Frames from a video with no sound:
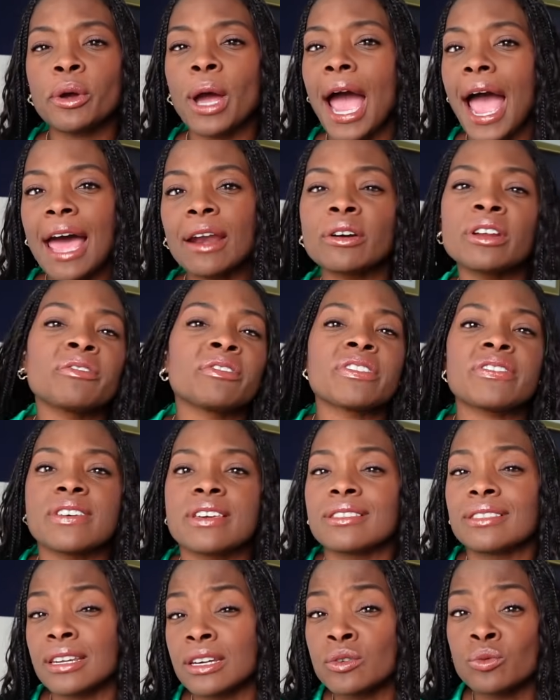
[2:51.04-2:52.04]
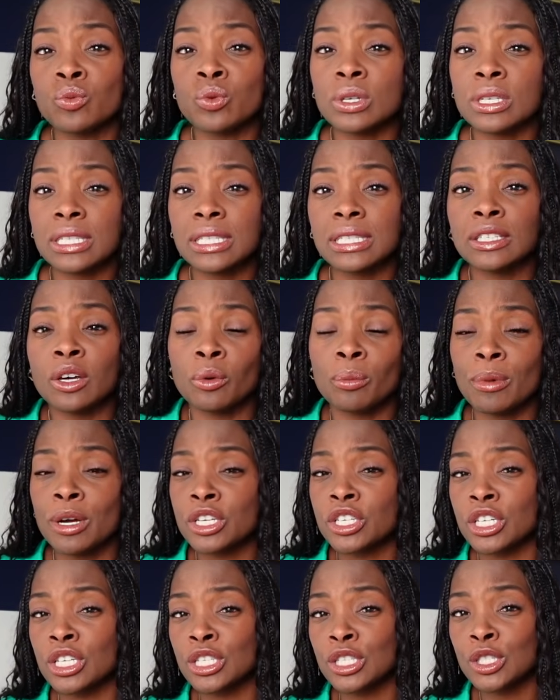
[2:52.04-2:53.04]
I don't even think that it was so
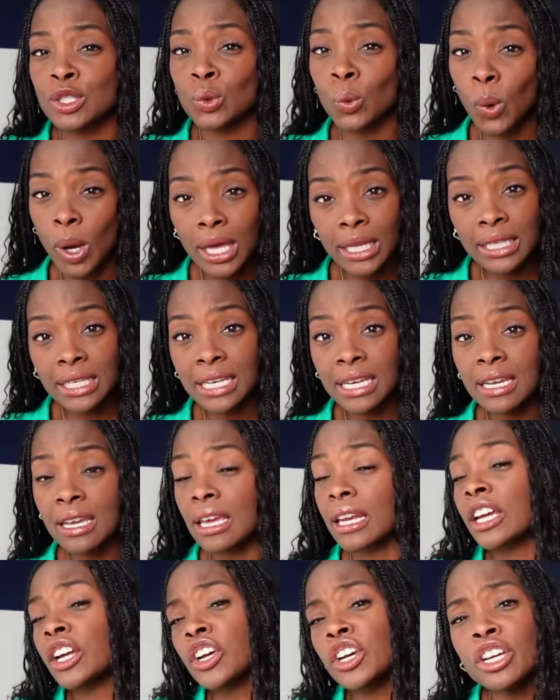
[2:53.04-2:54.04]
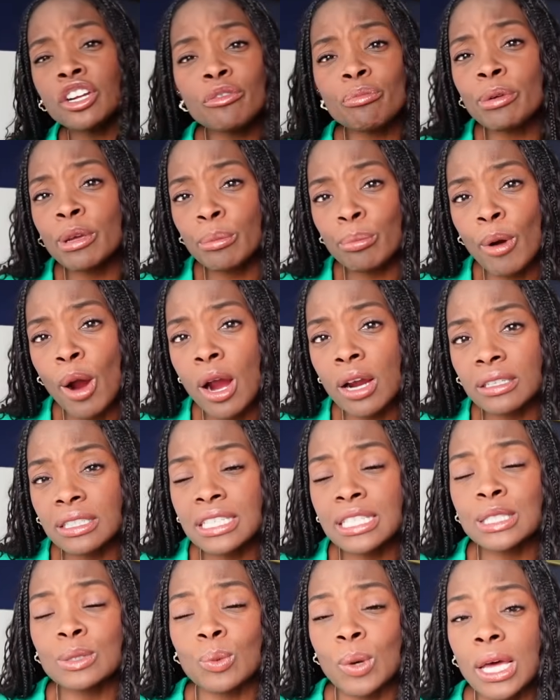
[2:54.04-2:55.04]
much as swelling, and it could have been
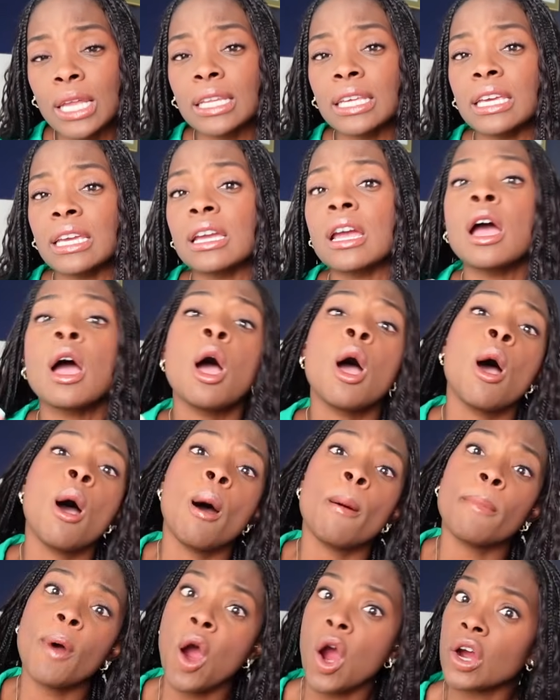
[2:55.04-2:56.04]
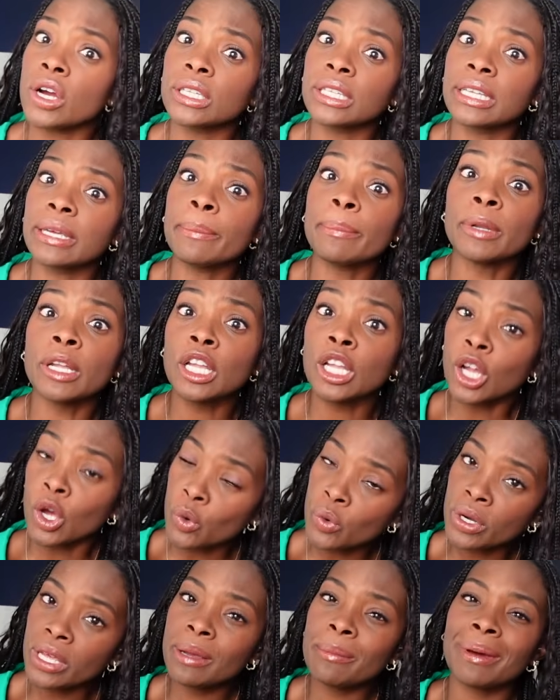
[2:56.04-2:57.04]
partly swelling, partly
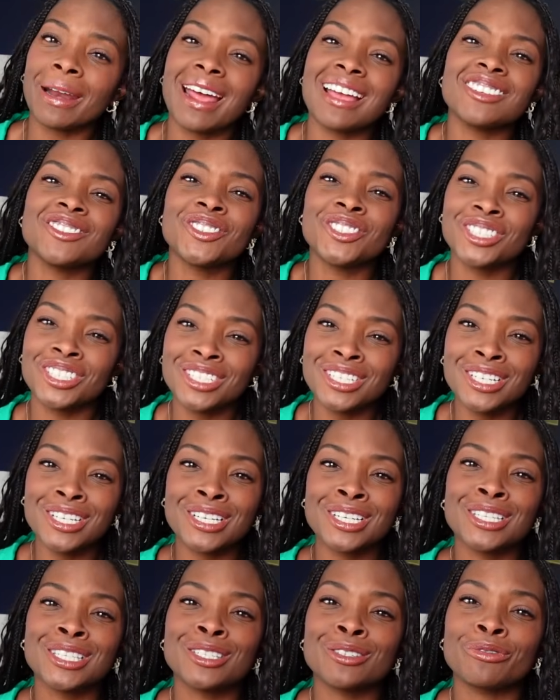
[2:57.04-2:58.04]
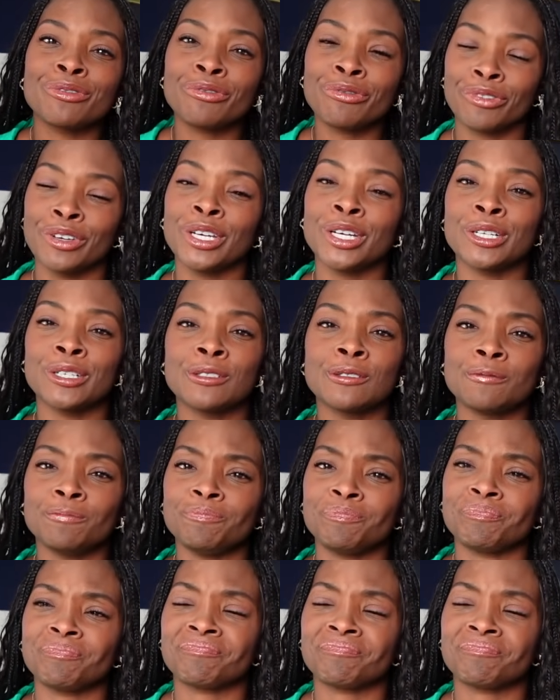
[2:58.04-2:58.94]
bloating, but I just felt